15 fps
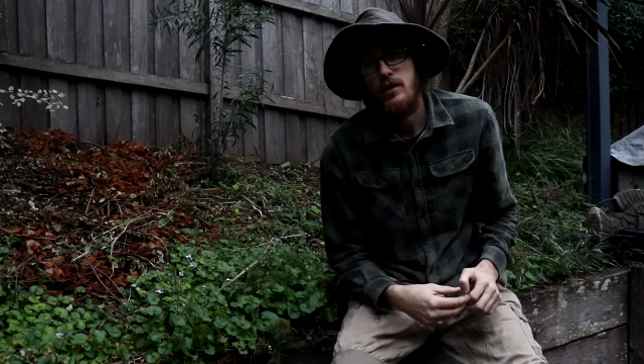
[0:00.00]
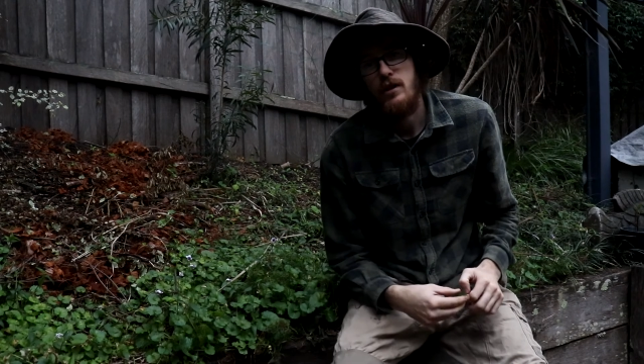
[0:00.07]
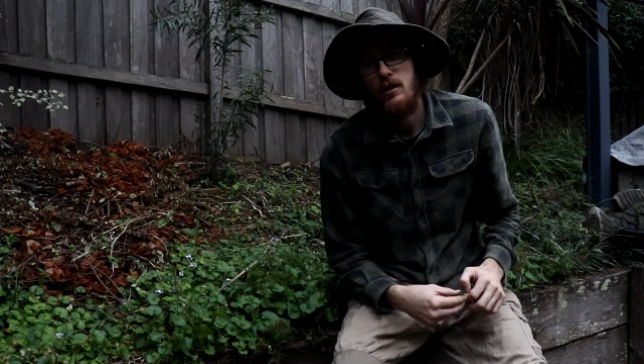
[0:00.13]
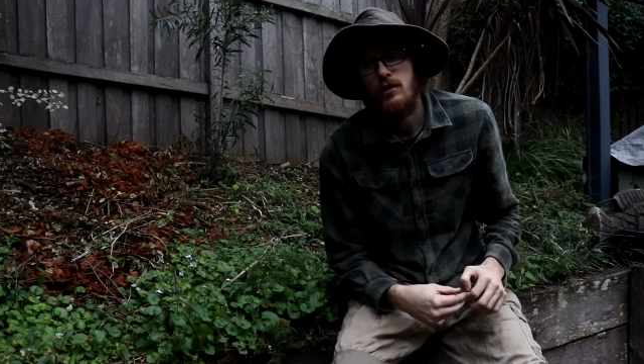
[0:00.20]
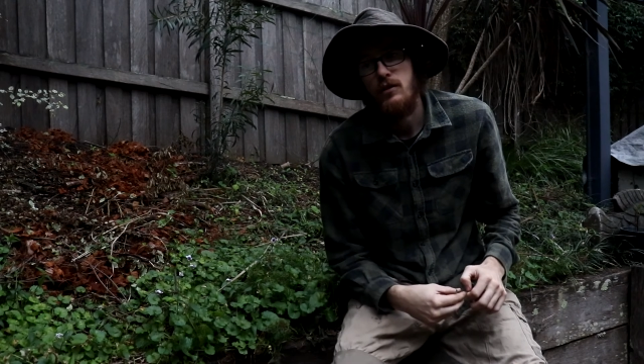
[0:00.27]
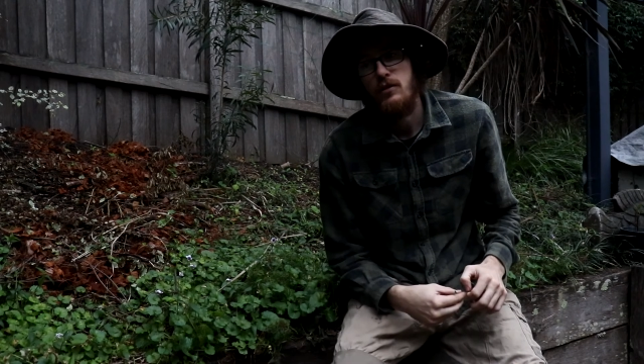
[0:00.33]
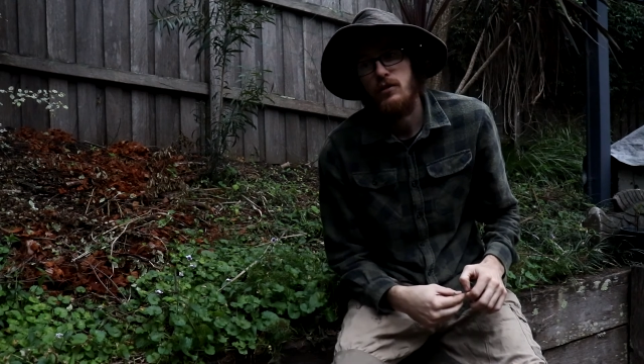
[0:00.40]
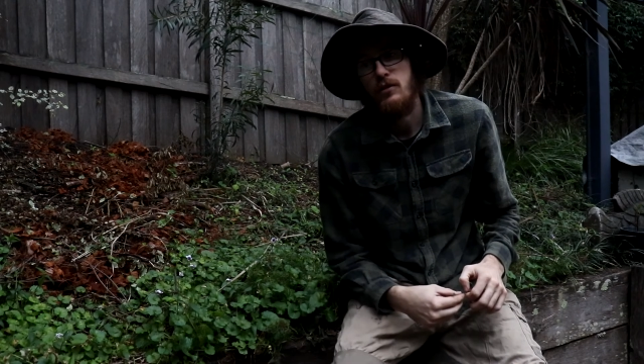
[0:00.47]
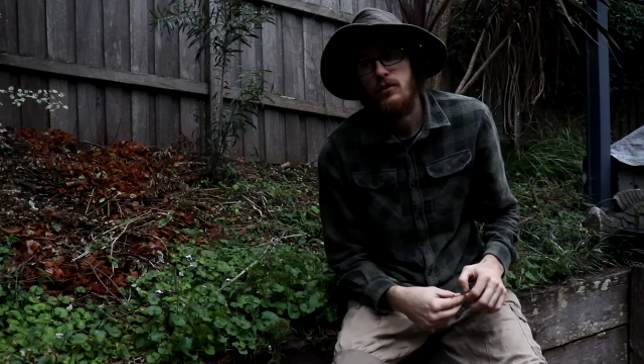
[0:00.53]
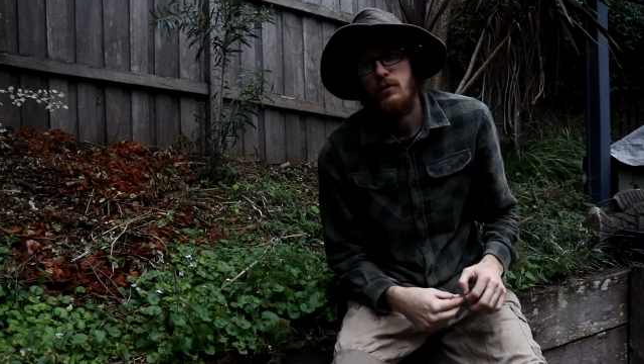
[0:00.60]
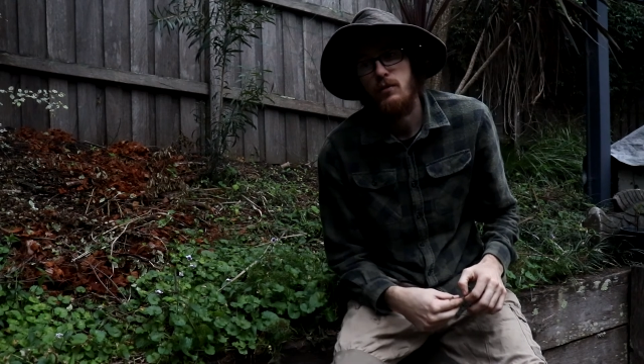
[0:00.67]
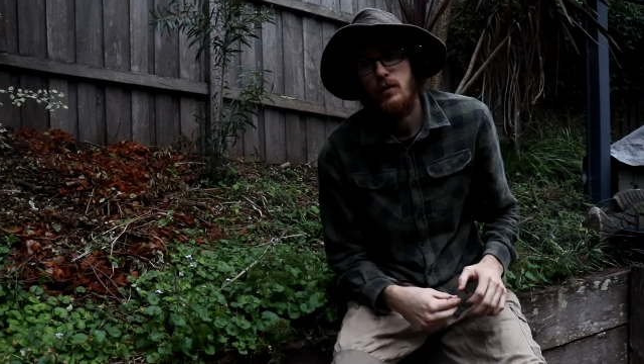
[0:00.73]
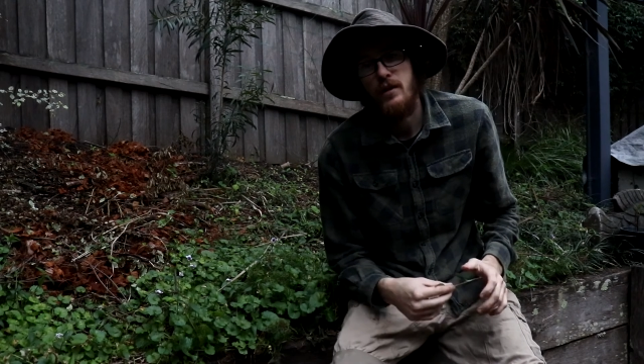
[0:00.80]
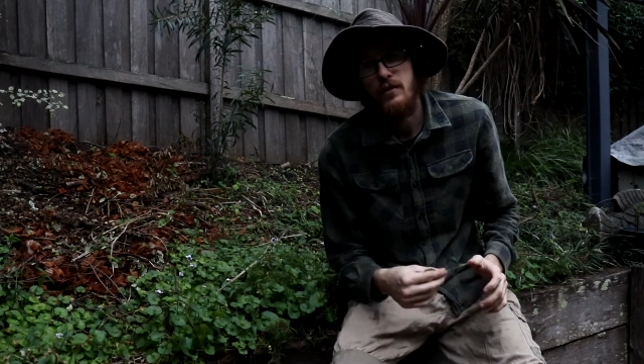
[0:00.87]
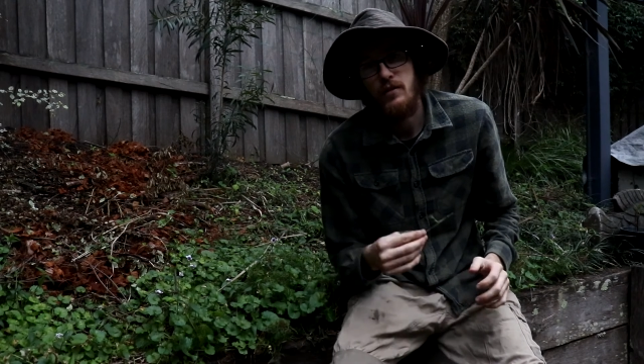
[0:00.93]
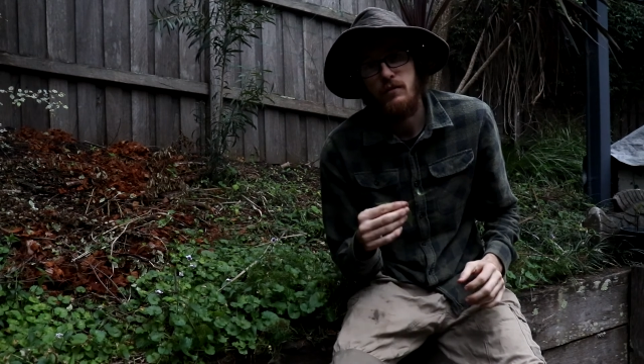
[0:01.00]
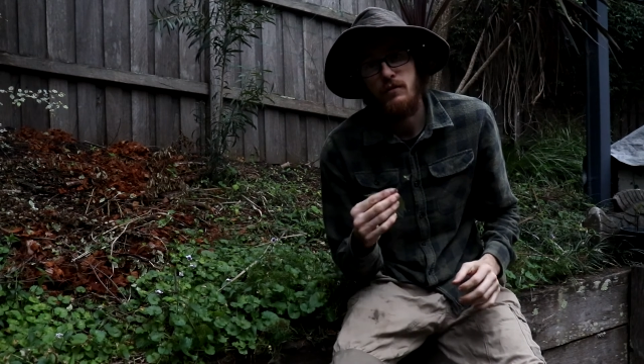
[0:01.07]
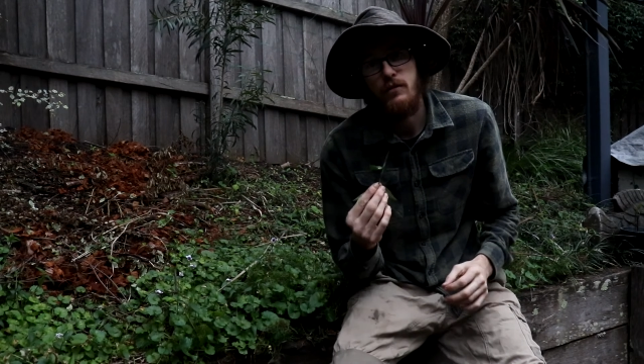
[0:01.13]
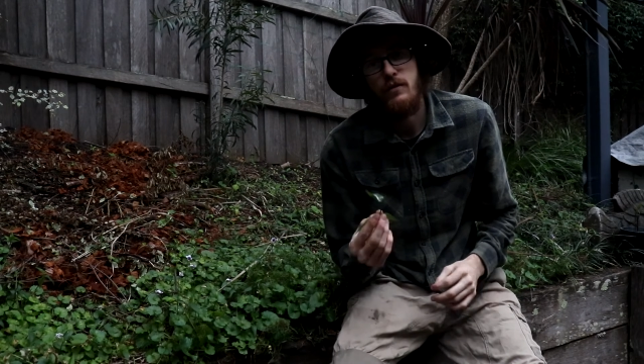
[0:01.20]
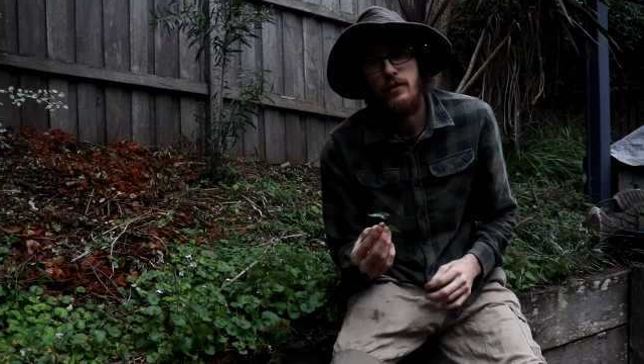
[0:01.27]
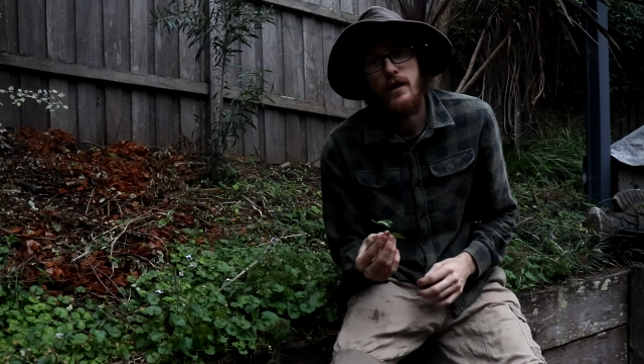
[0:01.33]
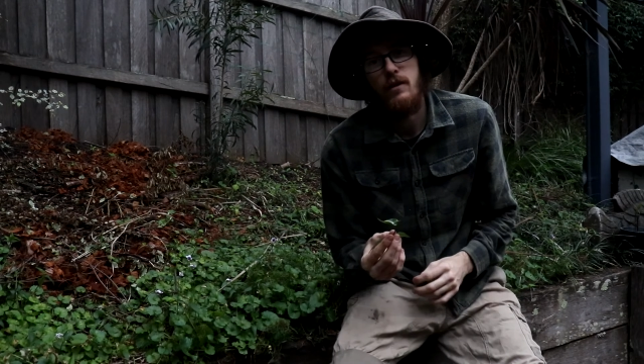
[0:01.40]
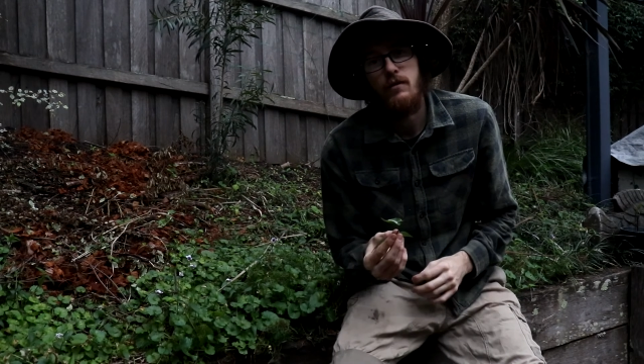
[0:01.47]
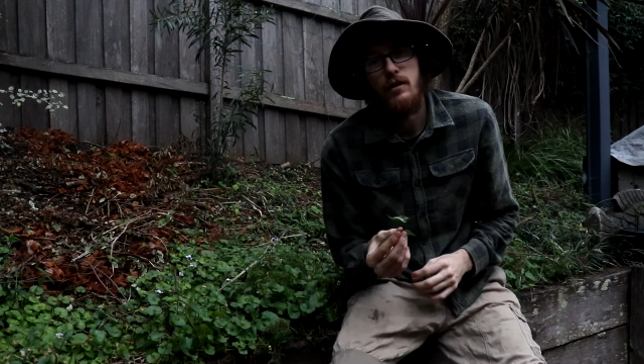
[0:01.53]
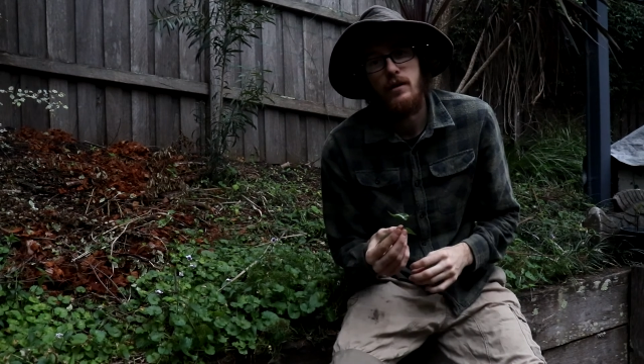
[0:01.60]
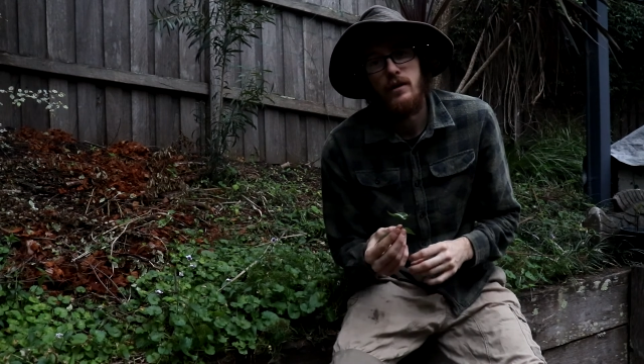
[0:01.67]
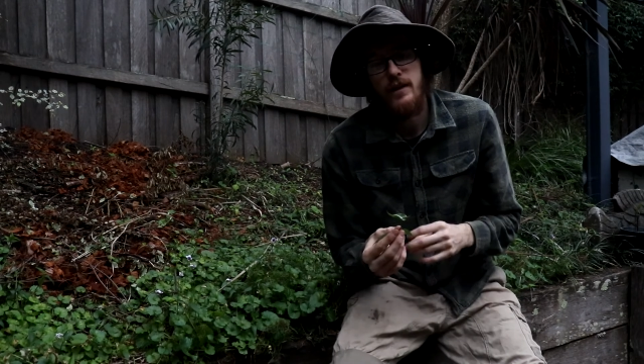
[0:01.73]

is when it's in flower.